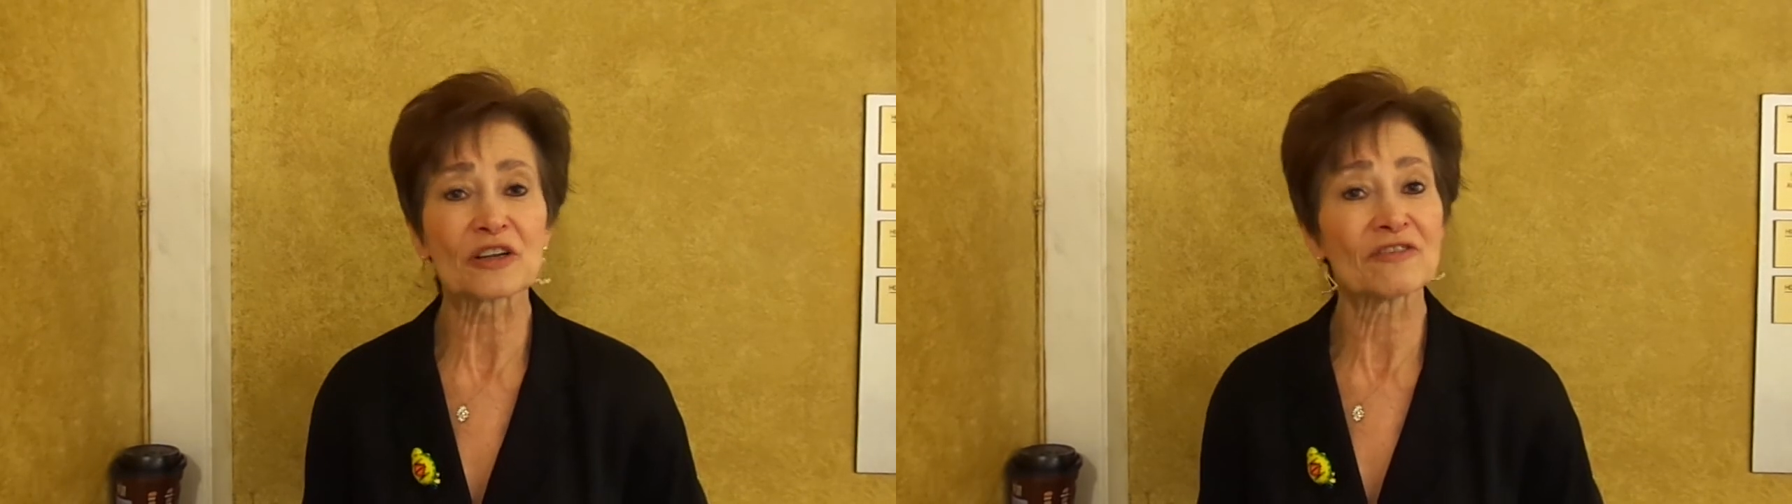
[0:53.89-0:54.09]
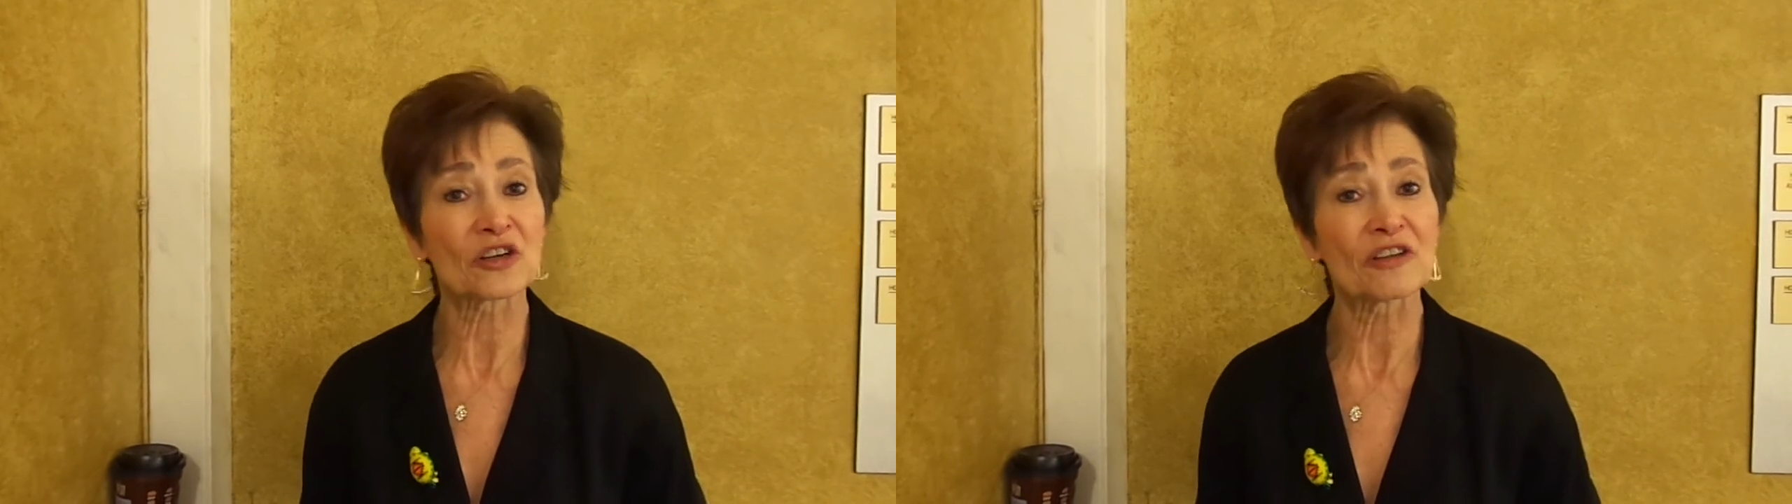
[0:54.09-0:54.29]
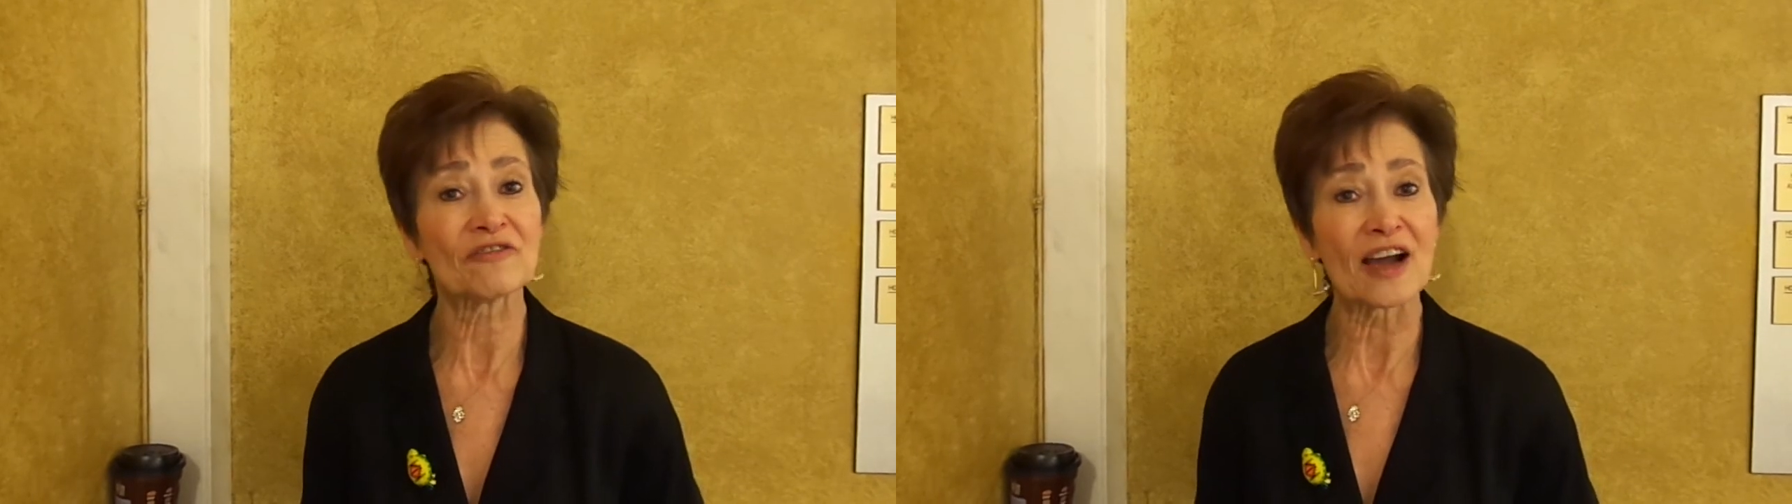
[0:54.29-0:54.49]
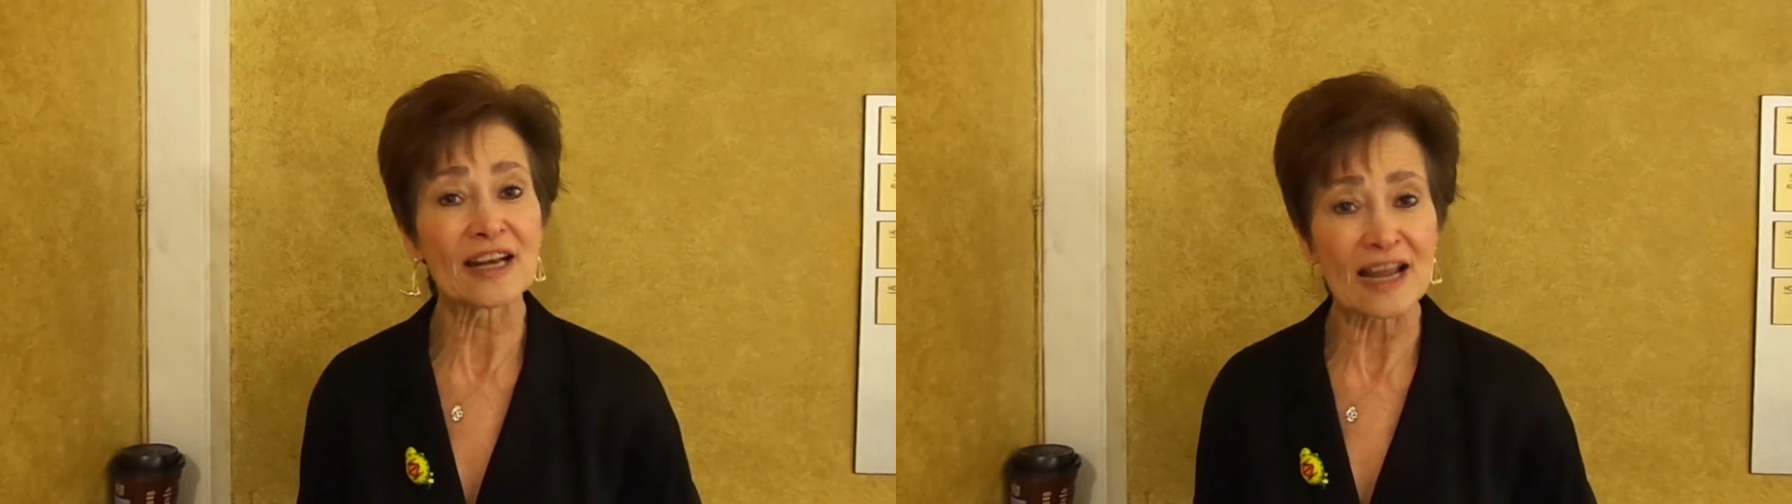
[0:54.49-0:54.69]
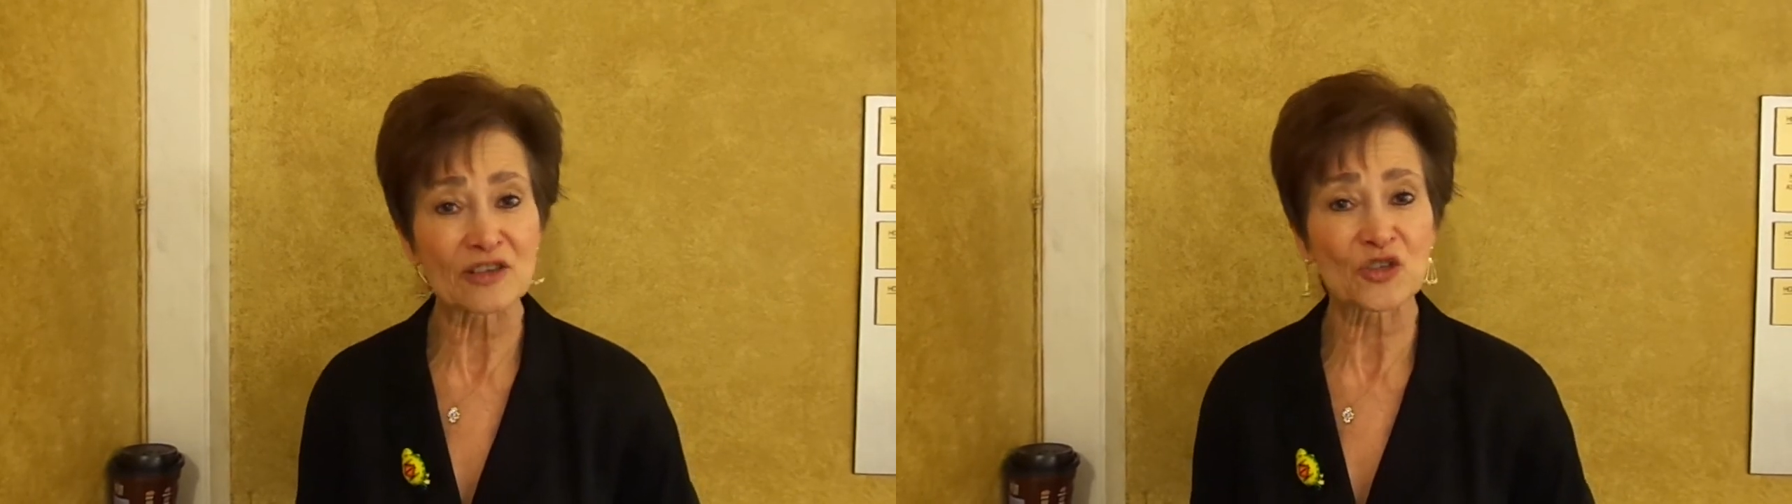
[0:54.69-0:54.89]
very
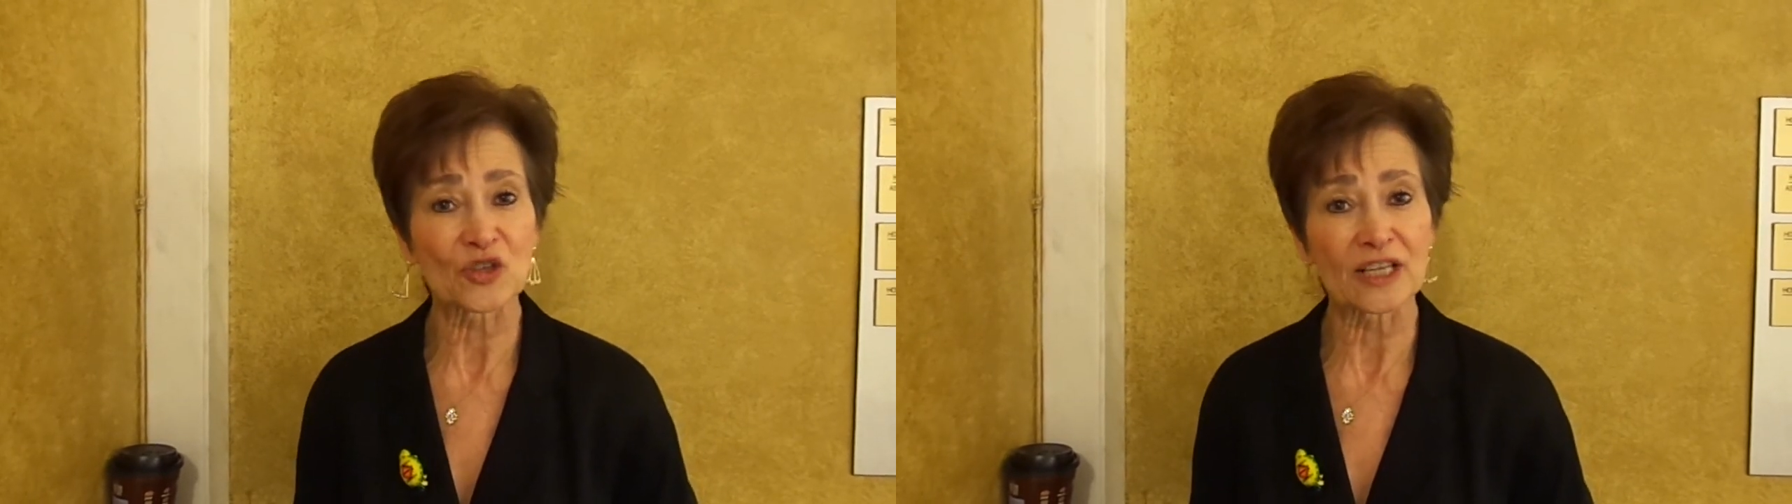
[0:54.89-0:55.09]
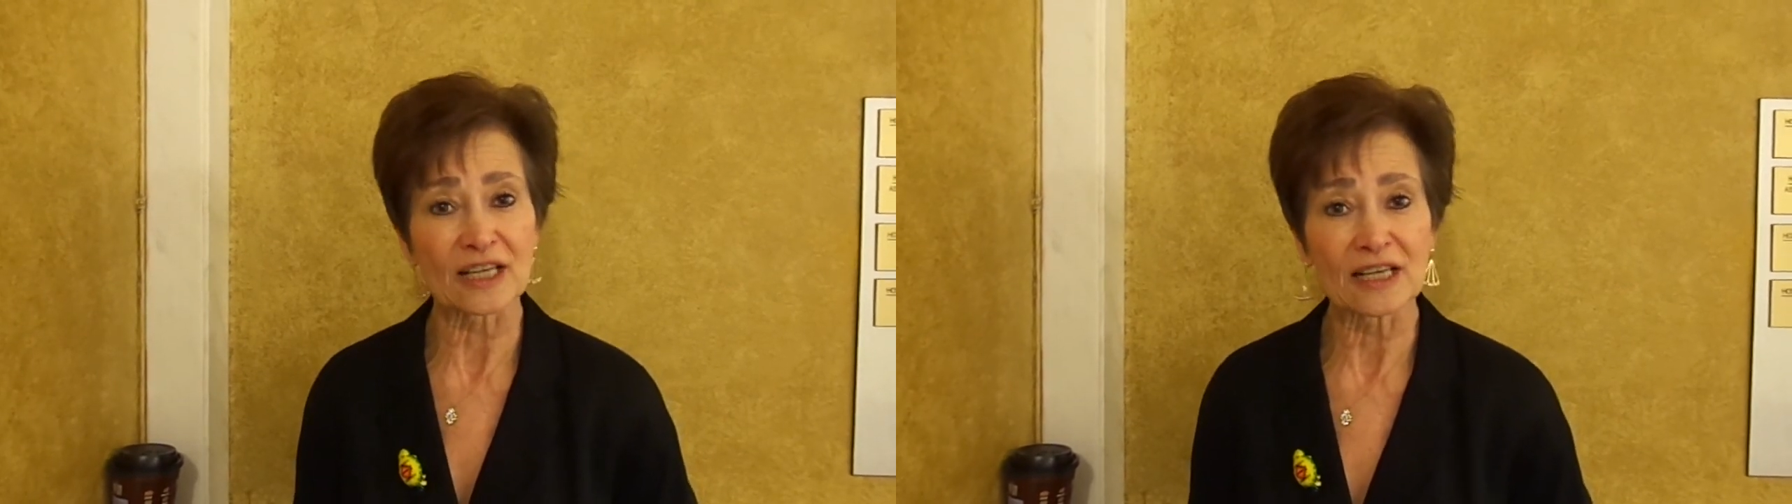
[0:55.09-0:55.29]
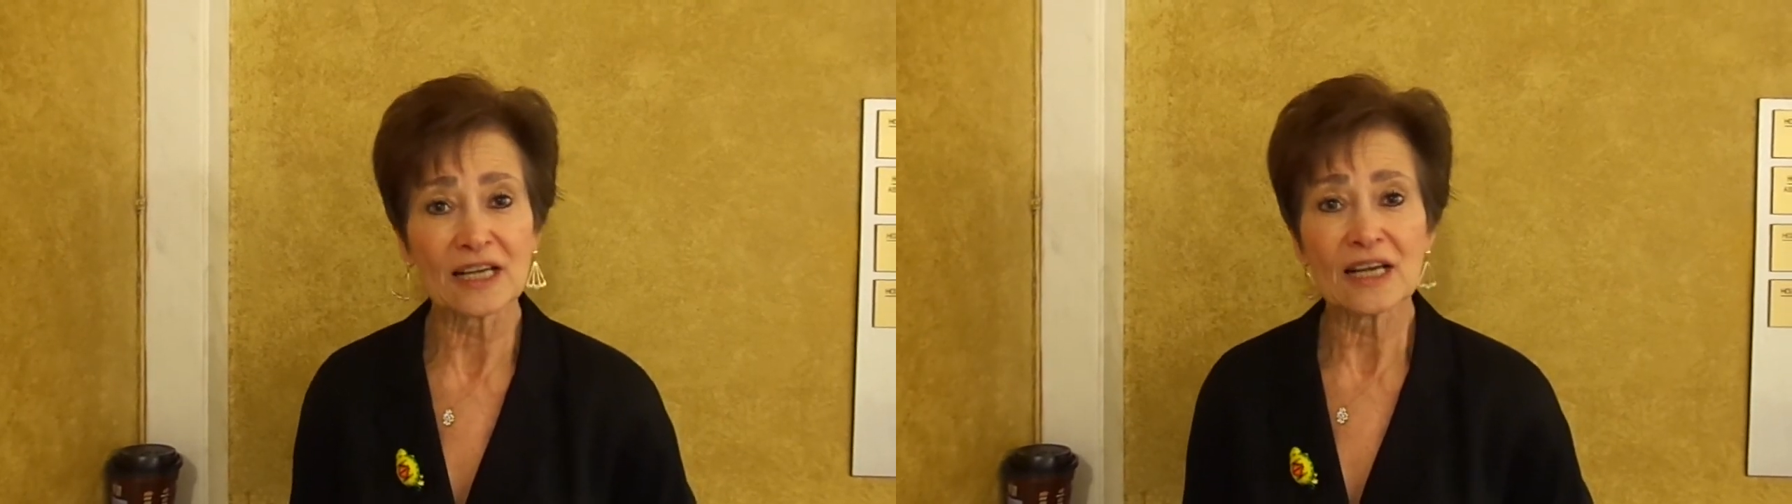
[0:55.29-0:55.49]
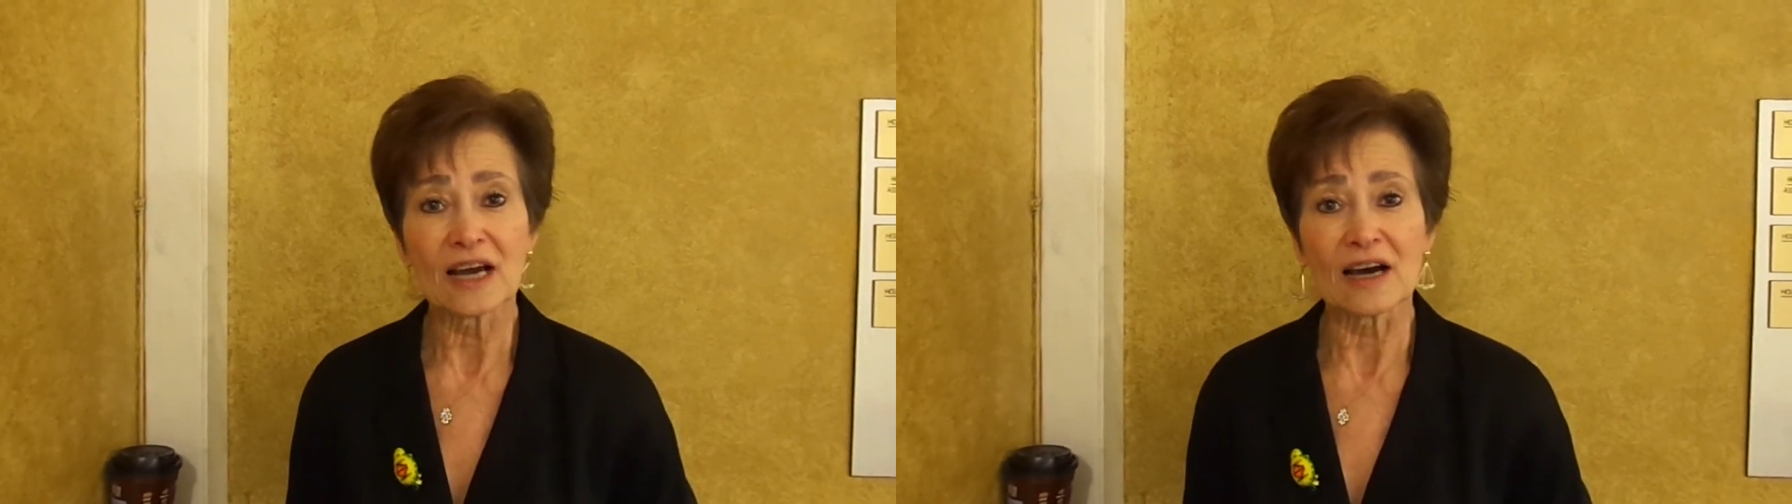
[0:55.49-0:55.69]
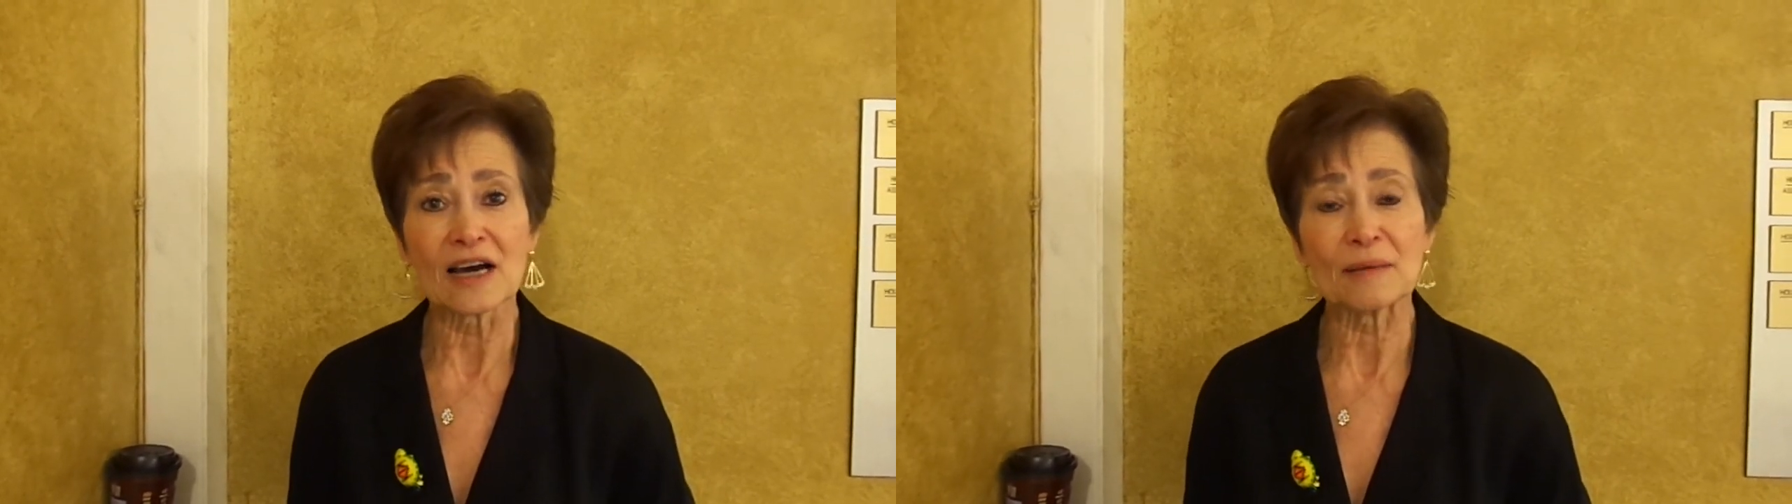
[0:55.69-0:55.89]
financially
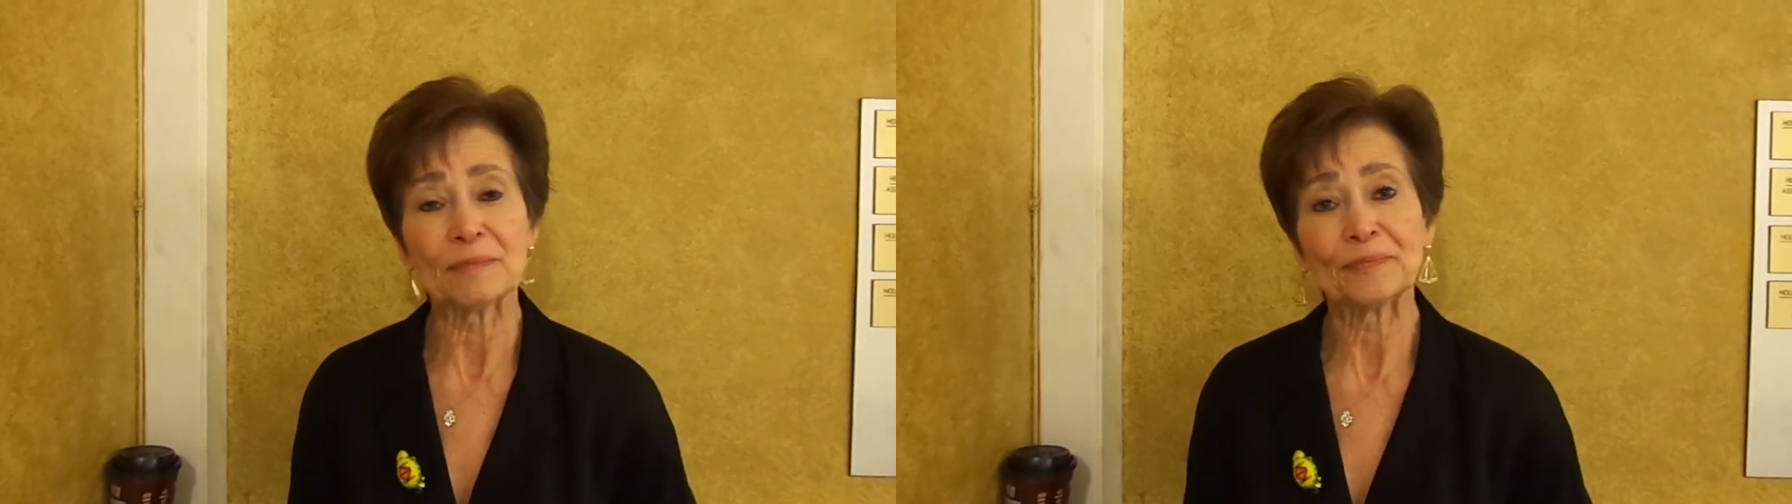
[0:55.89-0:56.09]
um,